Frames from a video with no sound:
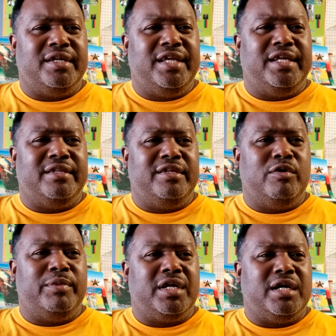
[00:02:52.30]
get, you
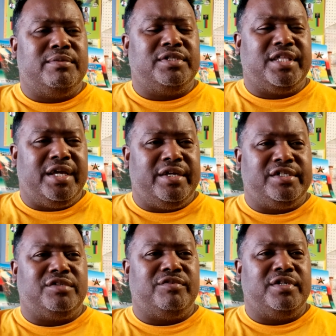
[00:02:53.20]
know, when it comes to their
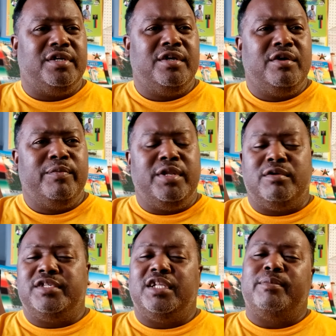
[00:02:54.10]
history. We
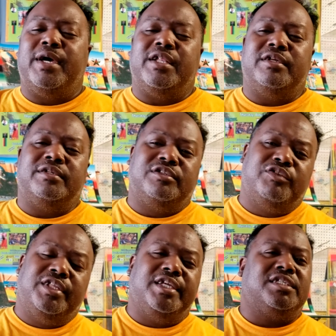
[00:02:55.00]
don't tell them how to
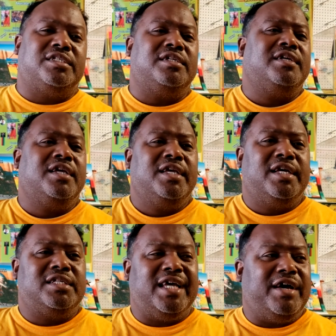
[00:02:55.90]
treat his
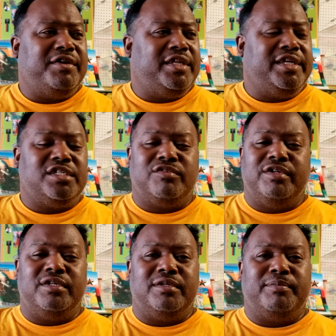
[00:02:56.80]
Italian
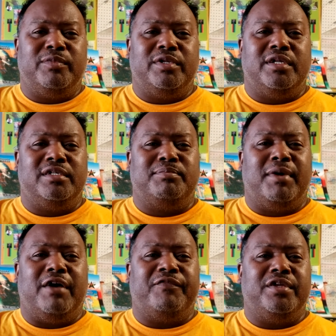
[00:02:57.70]
history and his
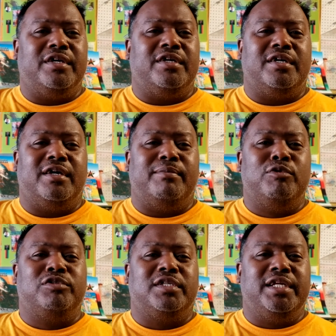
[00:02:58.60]
mafia,
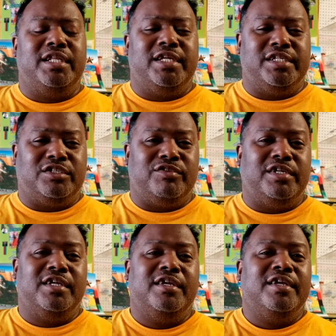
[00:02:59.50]
Mussolini
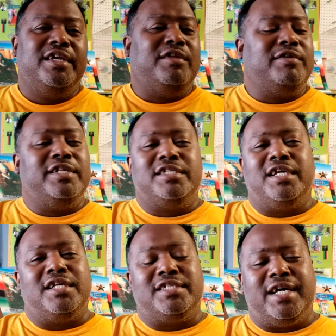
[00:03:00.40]
history. He don't need to tell us